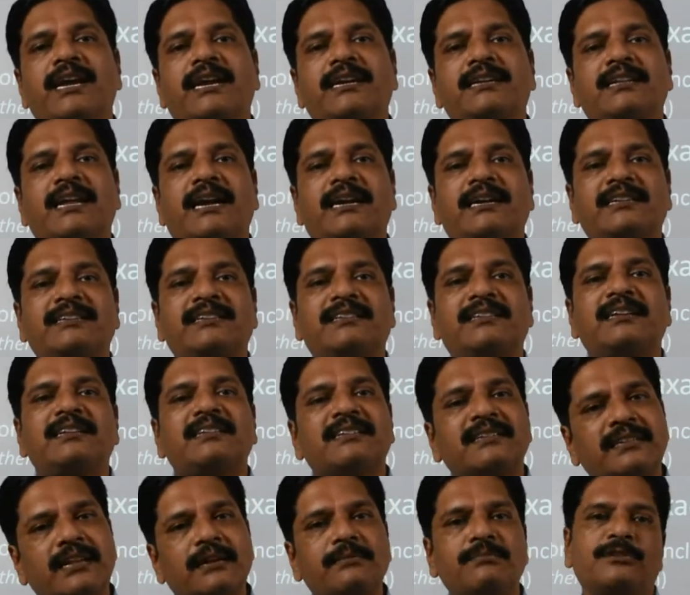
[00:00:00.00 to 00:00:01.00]
and that is the
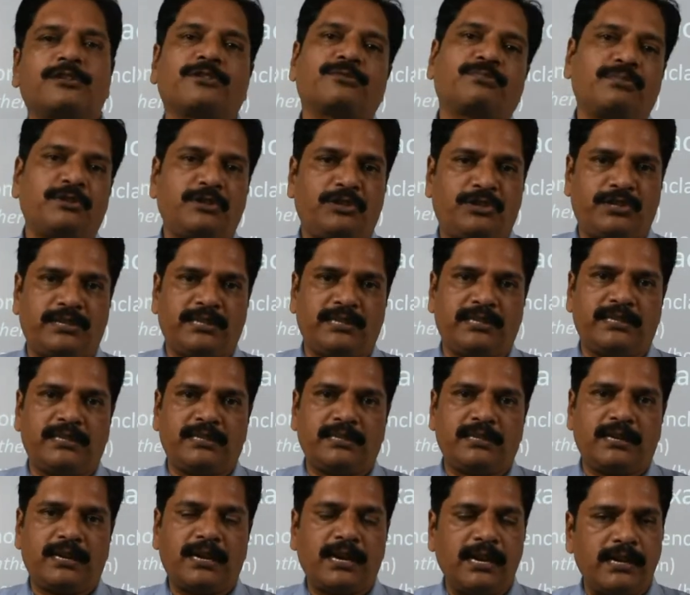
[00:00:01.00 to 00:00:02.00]
subspecies,
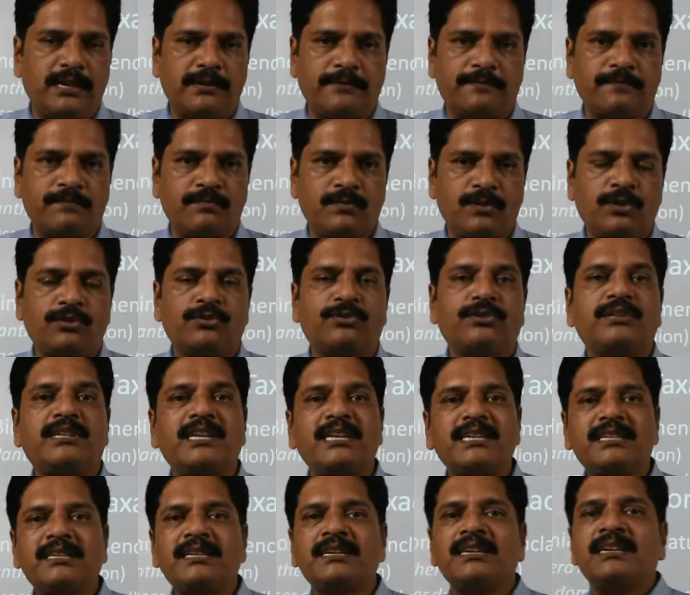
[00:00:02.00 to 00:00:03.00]
clear. So
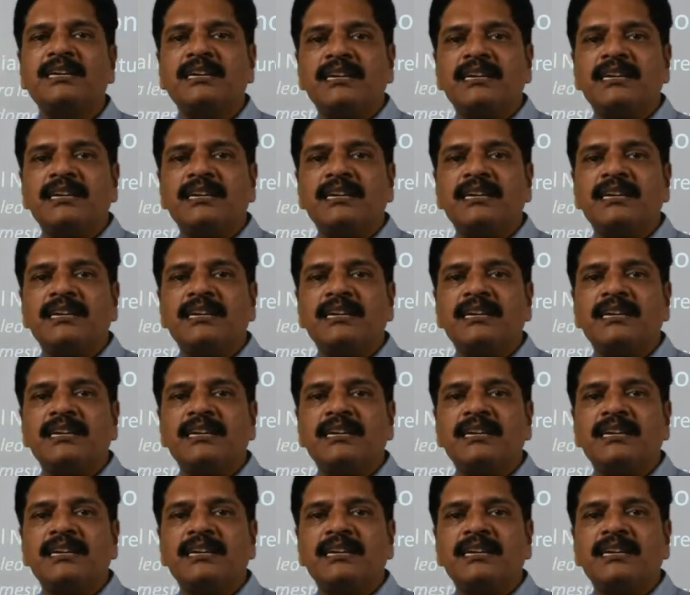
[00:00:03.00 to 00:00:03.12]
this